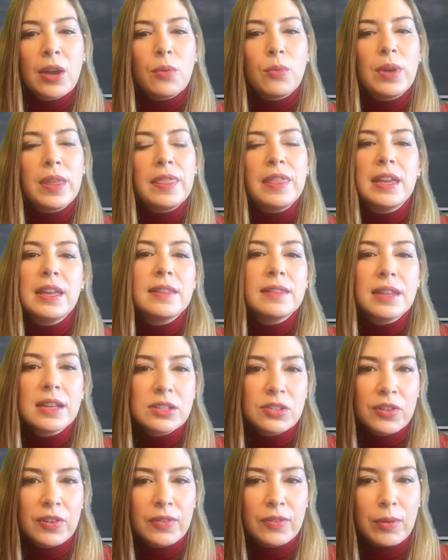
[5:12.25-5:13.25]
With the
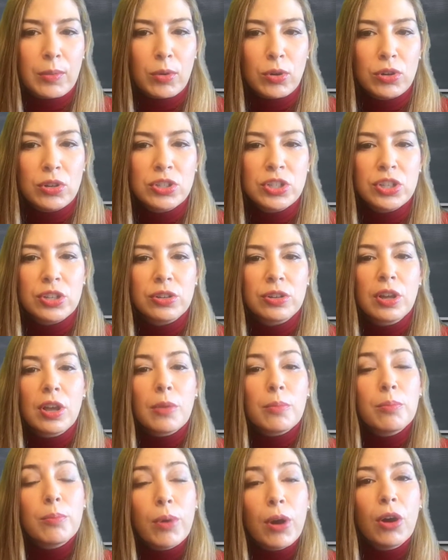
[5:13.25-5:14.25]
Industrial Revolution,
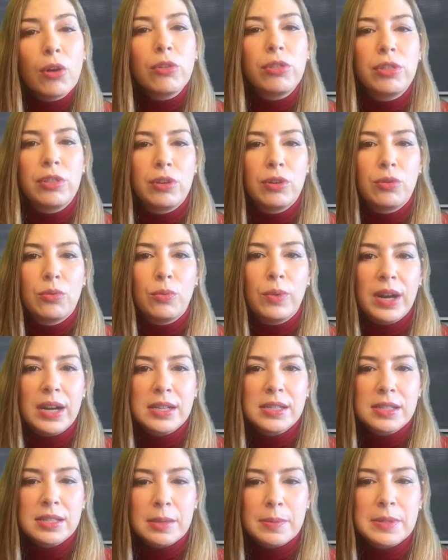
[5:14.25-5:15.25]
both
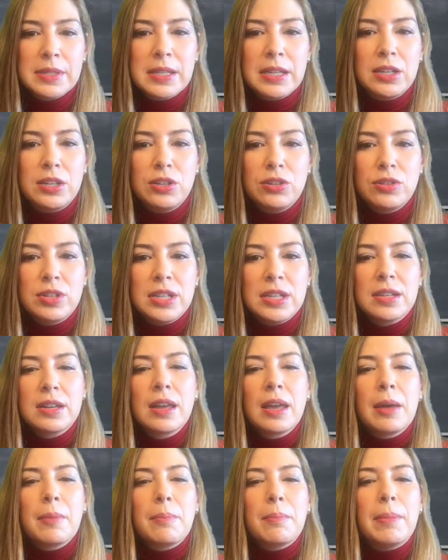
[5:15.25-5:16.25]
were substituted
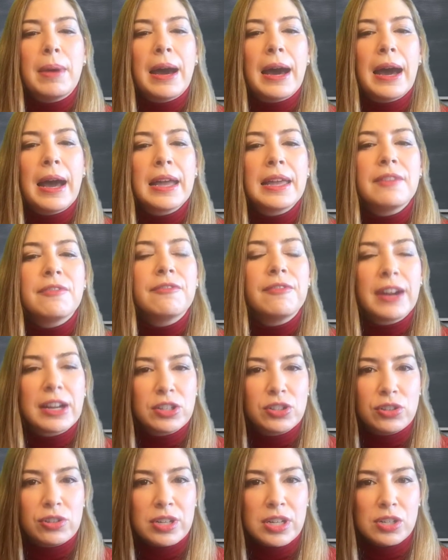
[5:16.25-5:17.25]
by
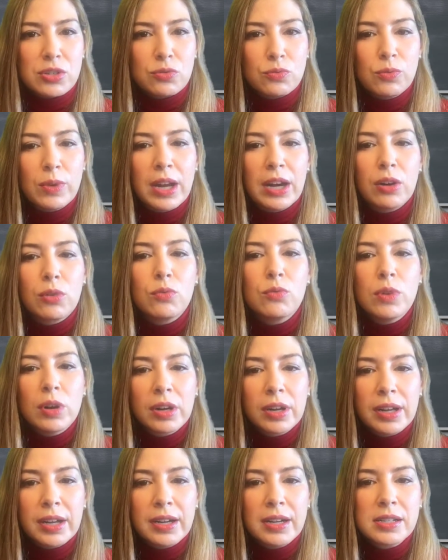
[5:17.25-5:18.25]
factories where
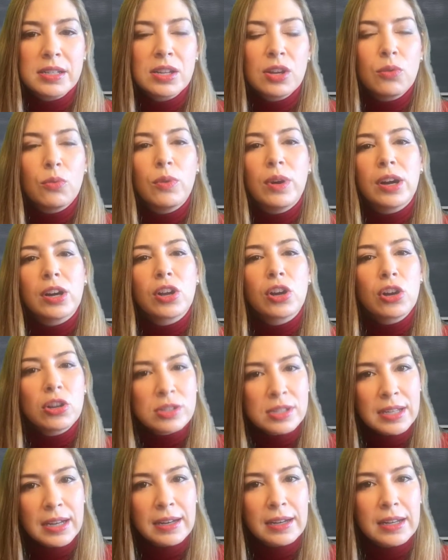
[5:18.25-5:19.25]
workers were
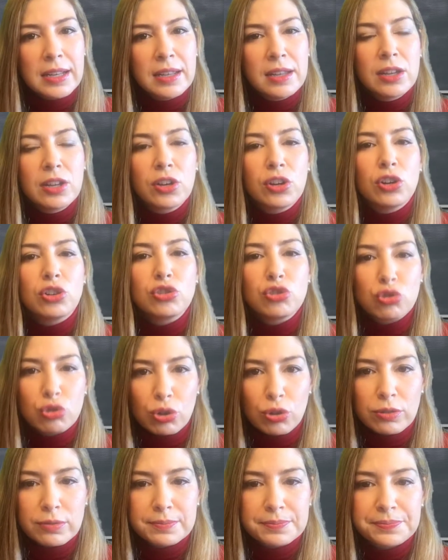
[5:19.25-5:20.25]
constantly
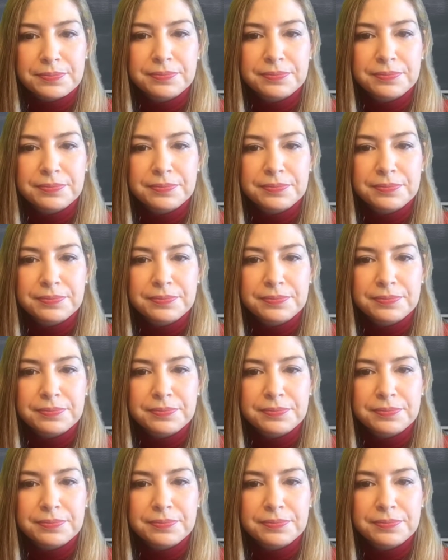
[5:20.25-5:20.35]
controlled.